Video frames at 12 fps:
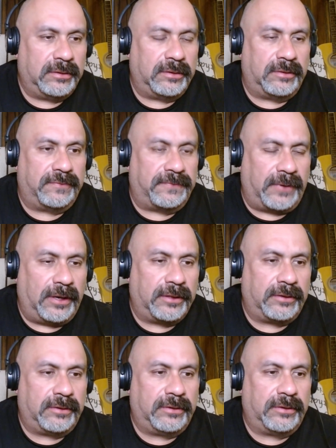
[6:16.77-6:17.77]
your
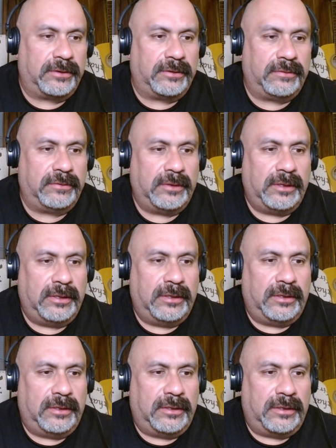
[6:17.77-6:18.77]
father,
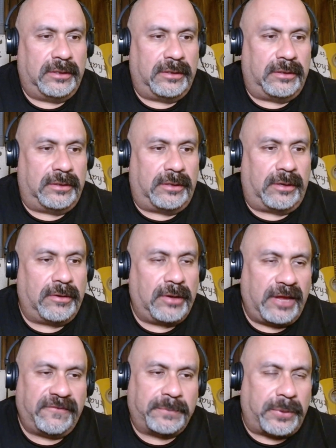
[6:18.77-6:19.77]
their
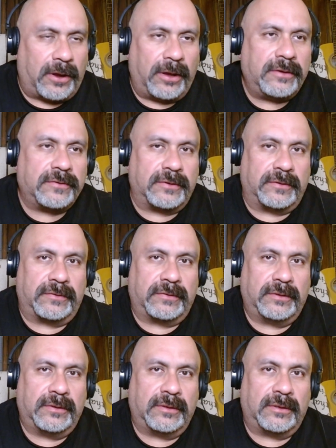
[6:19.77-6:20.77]
life pauses.